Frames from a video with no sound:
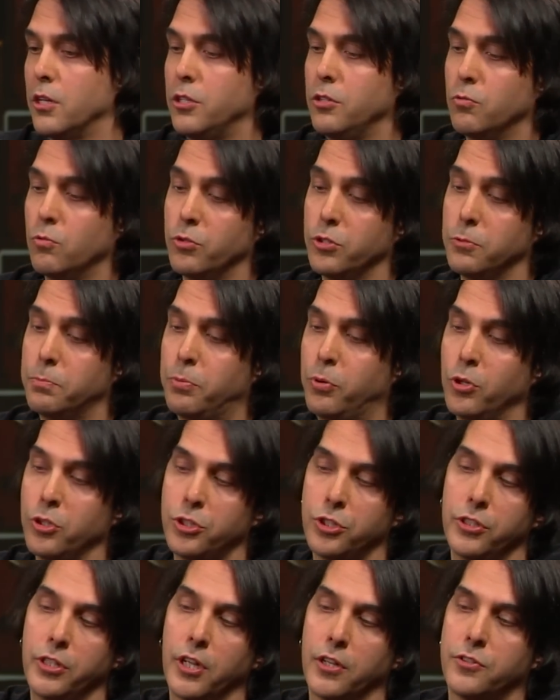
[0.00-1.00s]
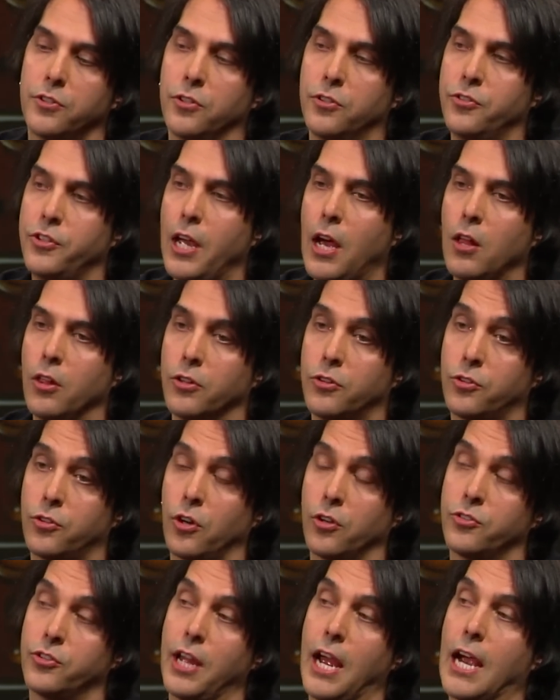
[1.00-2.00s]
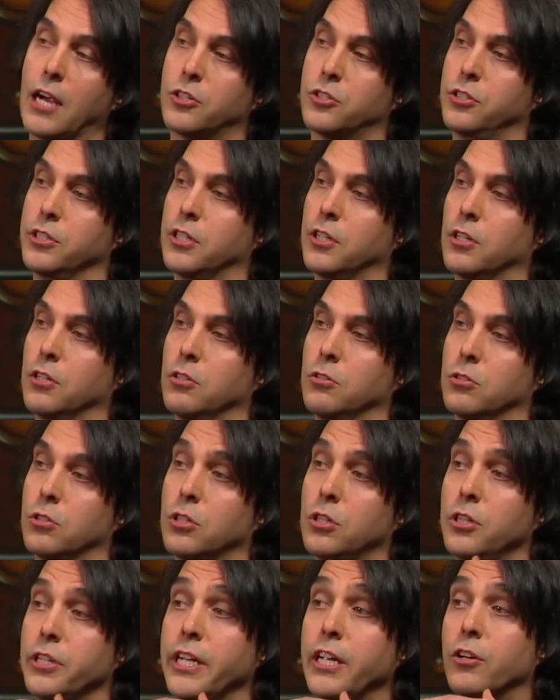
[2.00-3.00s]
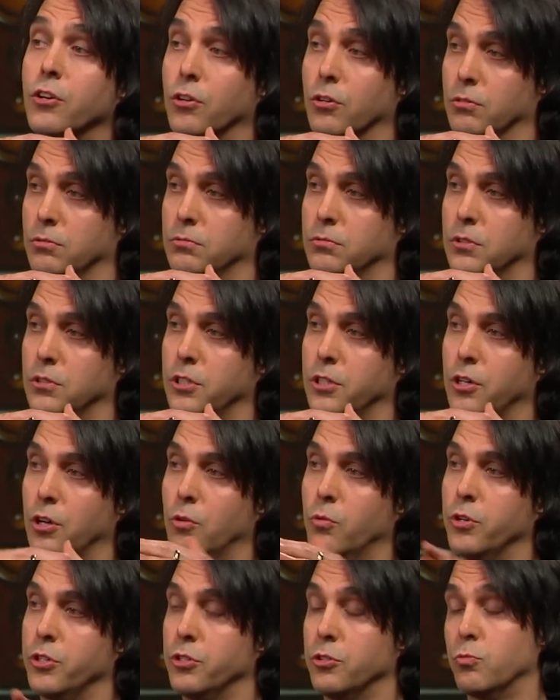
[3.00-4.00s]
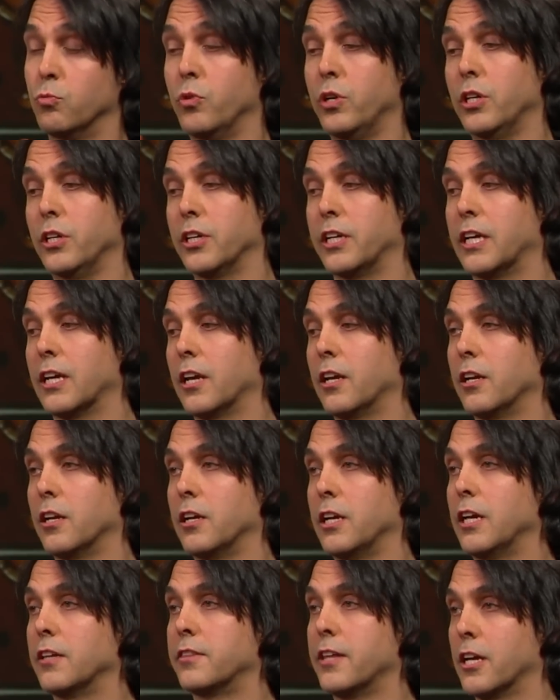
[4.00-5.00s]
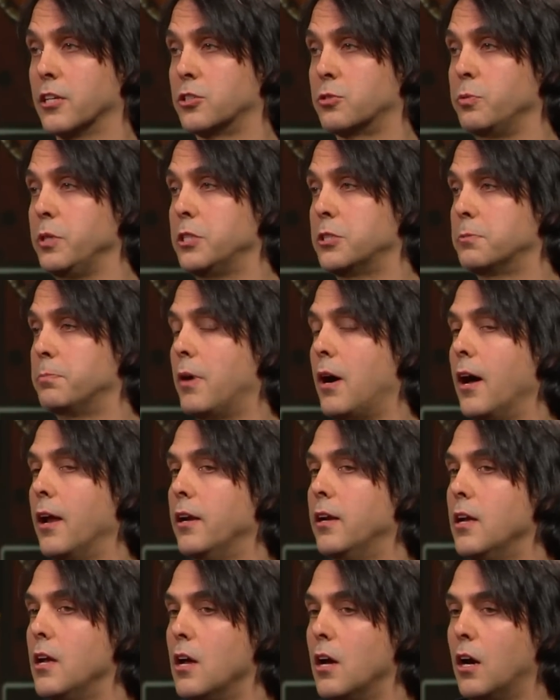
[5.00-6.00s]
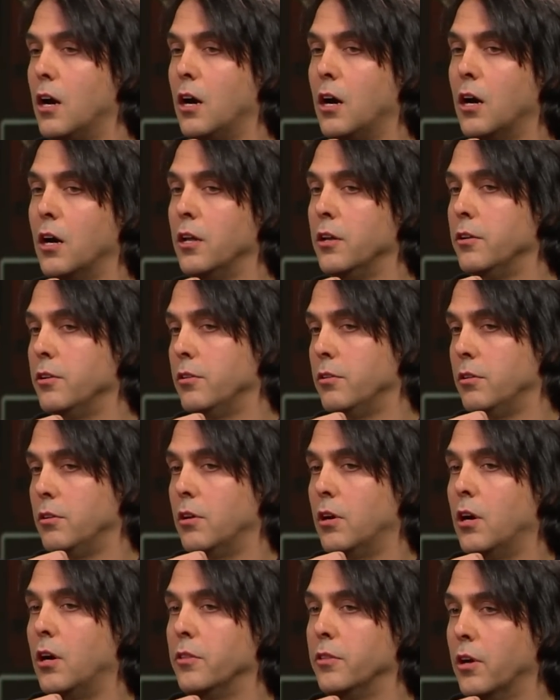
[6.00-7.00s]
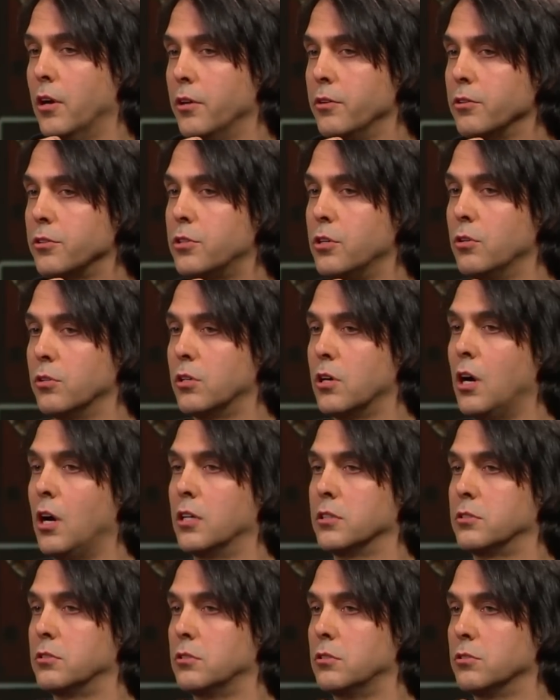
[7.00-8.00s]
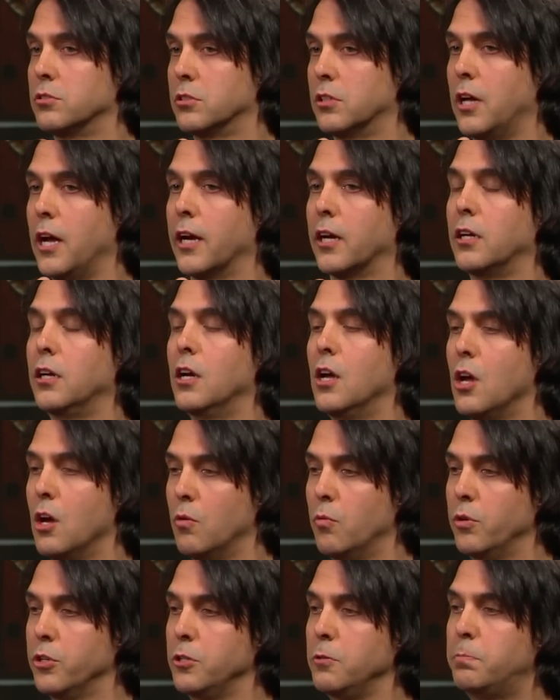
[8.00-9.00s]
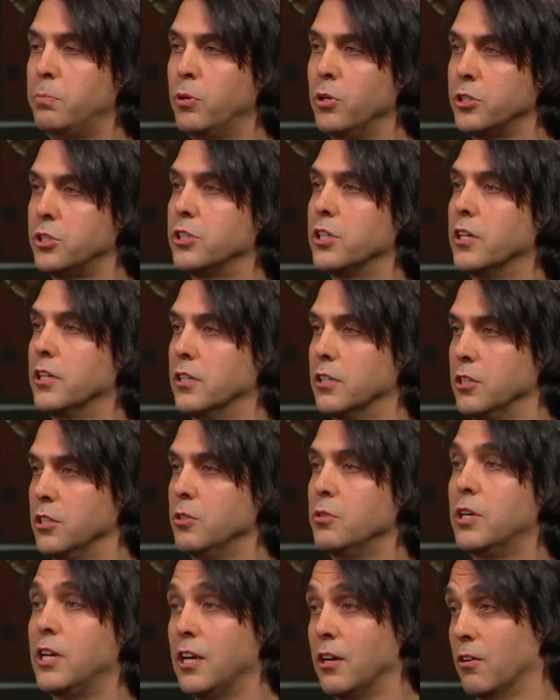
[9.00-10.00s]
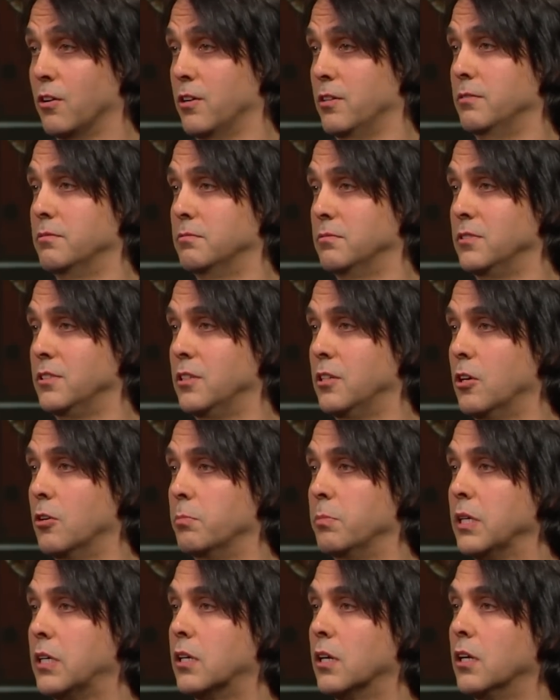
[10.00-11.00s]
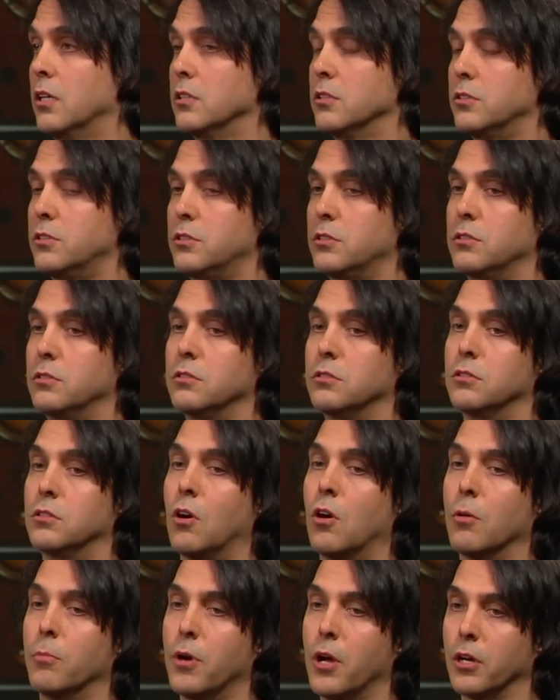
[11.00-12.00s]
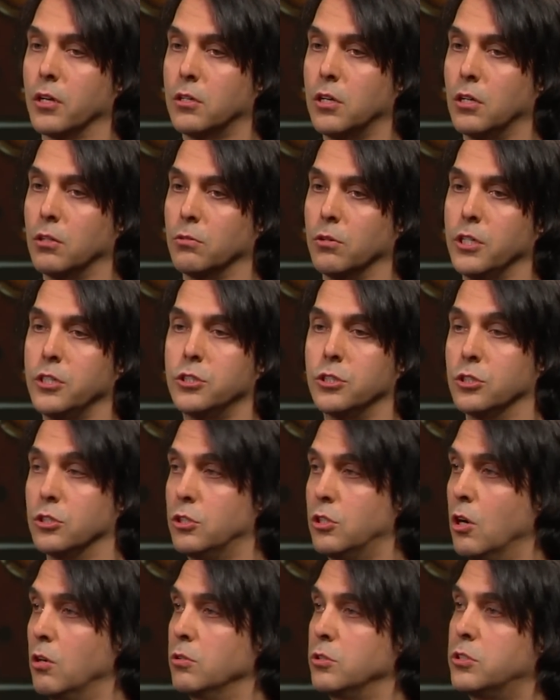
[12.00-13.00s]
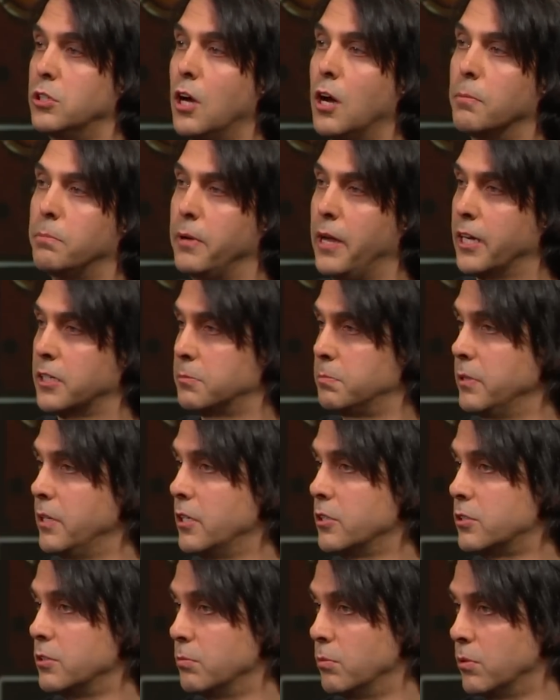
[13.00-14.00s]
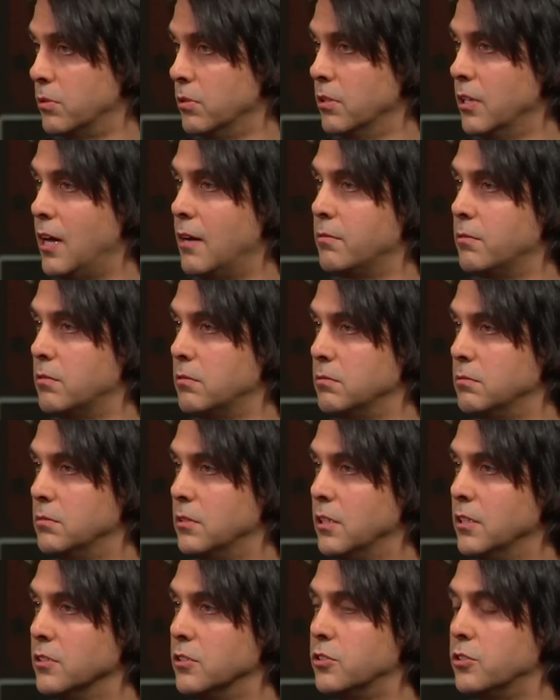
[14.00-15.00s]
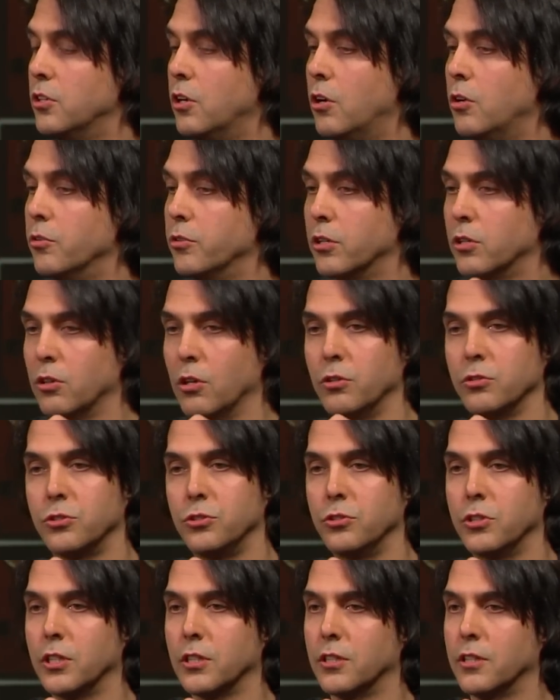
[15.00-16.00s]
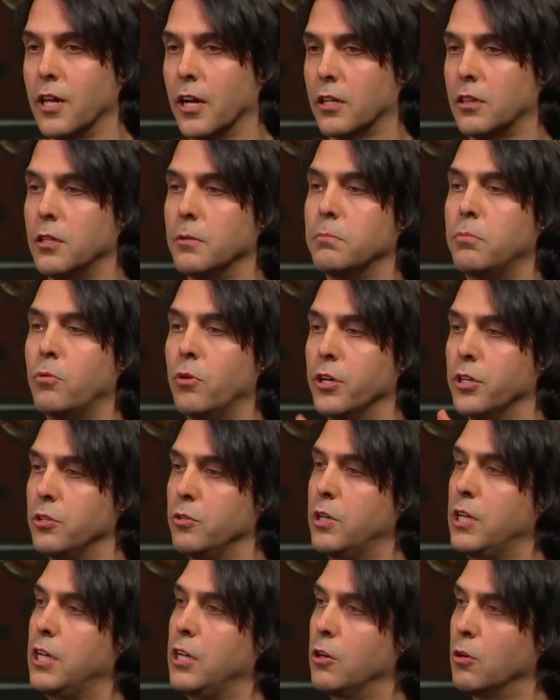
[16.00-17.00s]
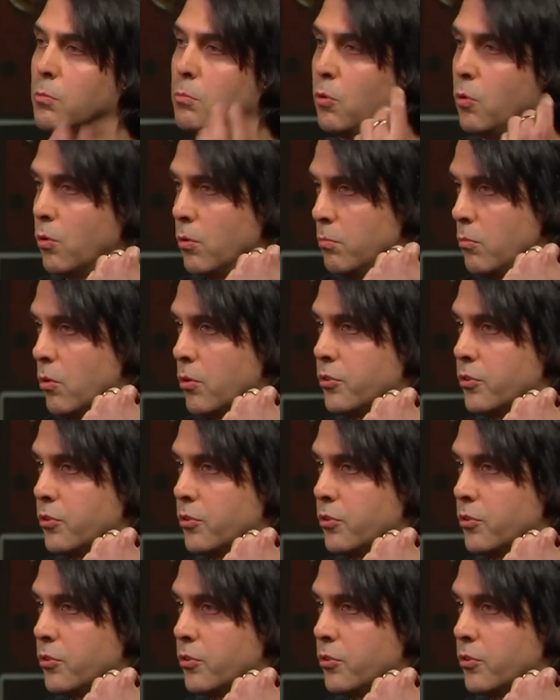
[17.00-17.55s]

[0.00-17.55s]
when you push an SSL, it starts to actually get a little cleaner. You know, when you really get it, mm -hmm. hit mm-hmm. that sweet spot mm -hmm. on on the undertone consoles. Like when you push it, you hear it. You know, because the harmonic coloration goes up exponentially with the level, and so the closer you get to that clip point, you hear more and more